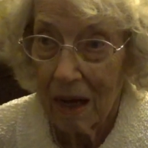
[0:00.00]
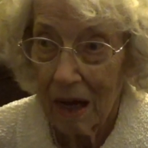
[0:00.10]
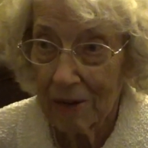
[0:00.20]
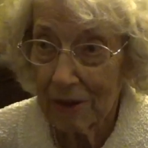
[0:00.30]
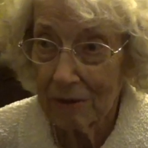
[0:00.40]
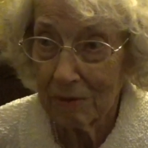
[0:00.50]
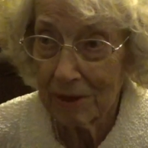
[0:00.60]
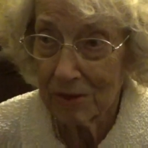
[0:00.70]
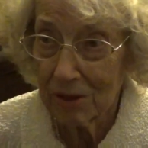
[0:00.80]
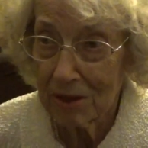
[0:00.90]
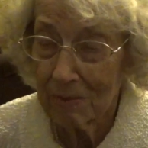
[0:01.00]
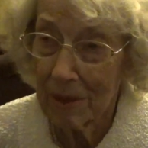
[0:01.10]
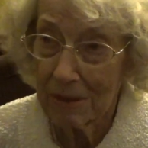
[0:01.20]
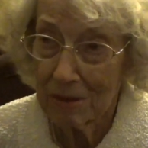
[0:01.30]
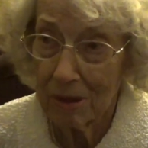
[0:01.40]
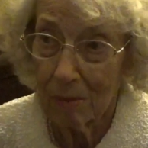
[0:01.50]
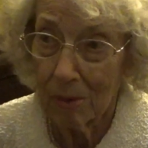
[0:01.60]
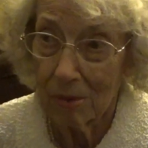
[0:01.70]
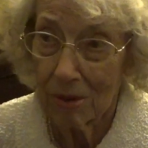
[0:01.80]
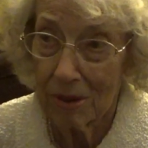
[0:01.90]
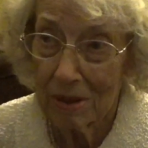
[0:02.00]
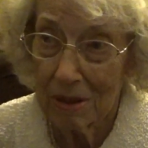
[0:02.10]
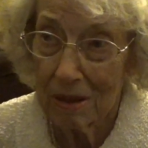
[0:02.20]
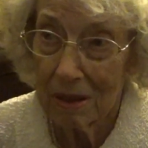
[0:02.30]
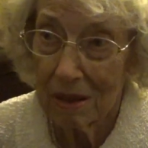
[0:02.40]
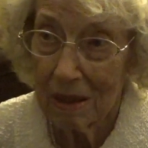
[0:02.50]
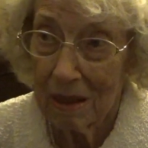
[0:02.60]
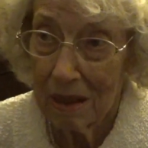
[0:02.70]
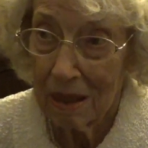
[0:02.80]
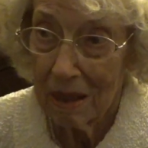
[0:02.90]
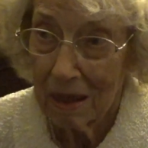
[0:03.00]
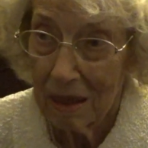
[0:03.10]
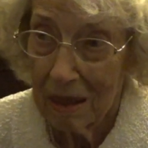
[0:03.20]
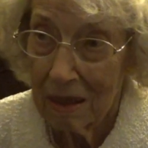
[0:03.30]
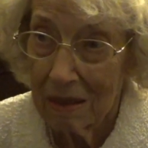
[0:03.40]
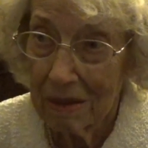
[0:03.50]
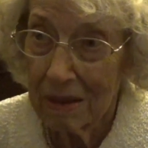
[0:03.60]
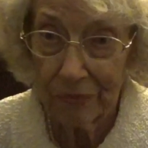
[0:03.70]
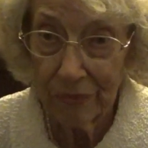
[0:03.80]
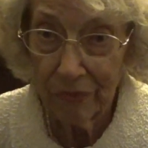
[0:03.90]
I think we had just about doubled. That's wonderful. Yeah.